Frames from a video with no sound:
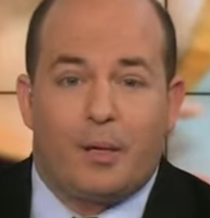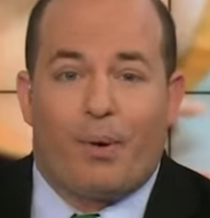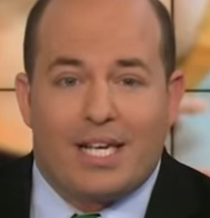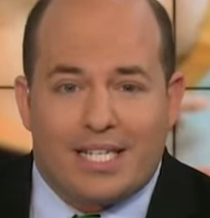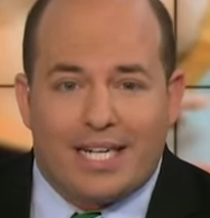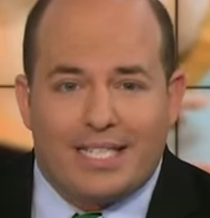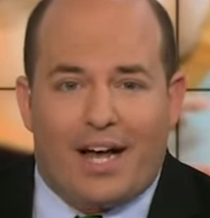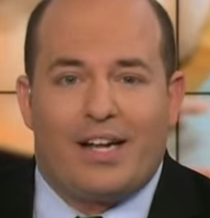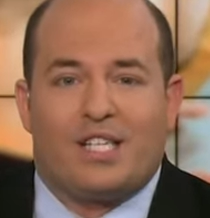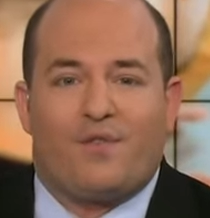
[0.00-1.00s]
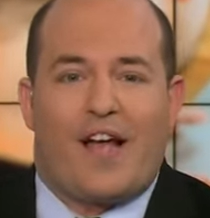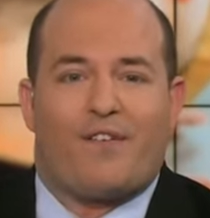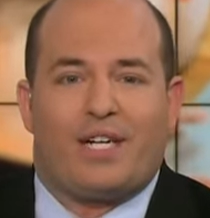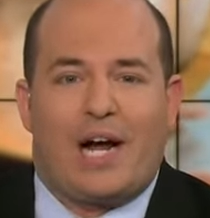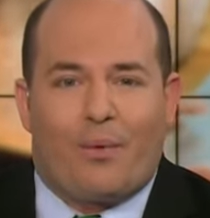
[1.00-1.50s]
The president telling his
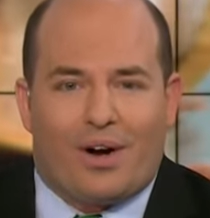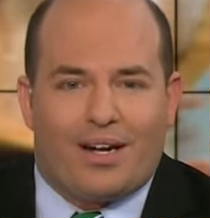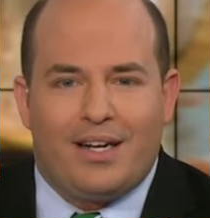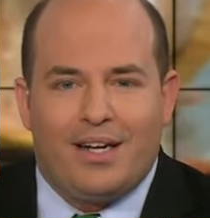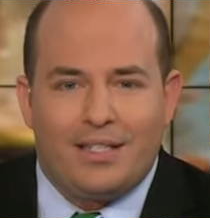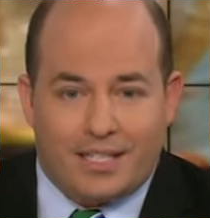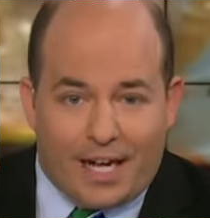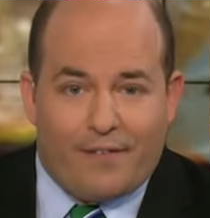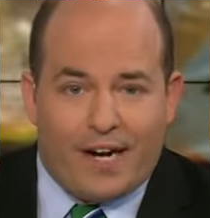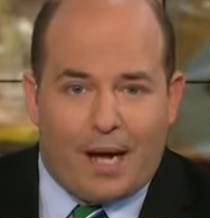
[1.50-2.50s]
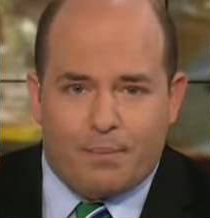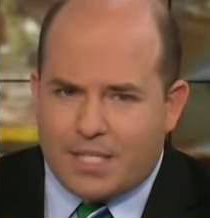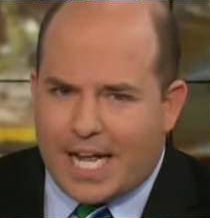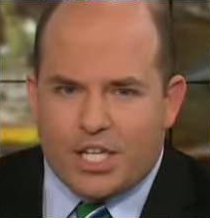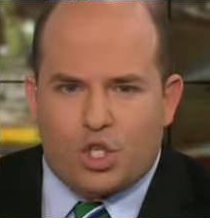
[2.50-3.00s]
favorite network to toughen up,
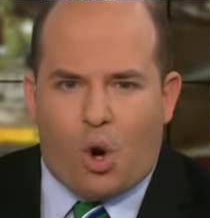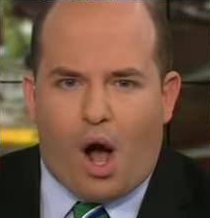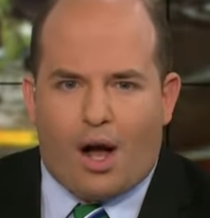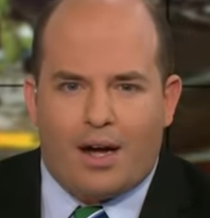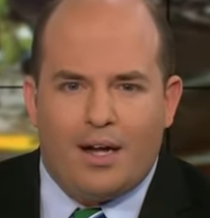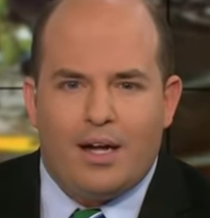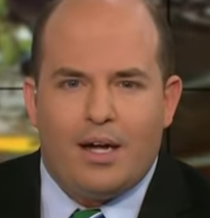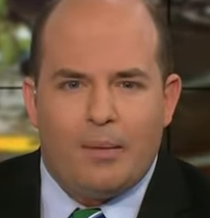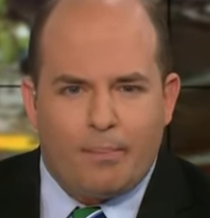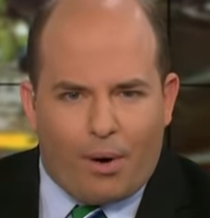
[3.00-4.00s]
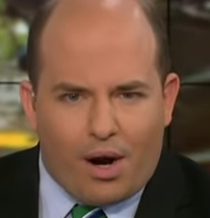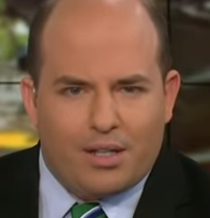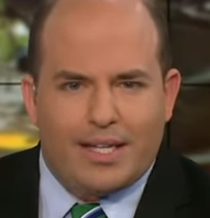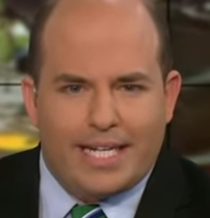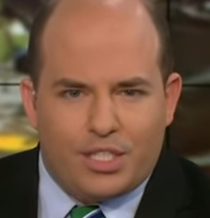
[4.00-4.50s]
stay strong.
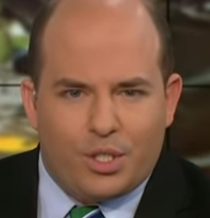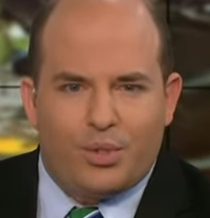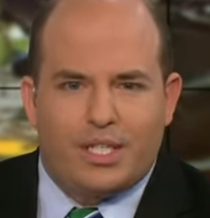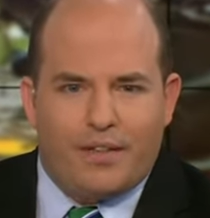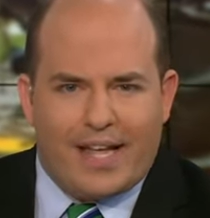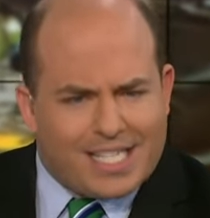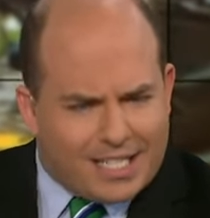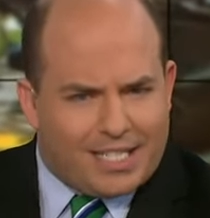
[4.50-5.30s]
Partly due to this.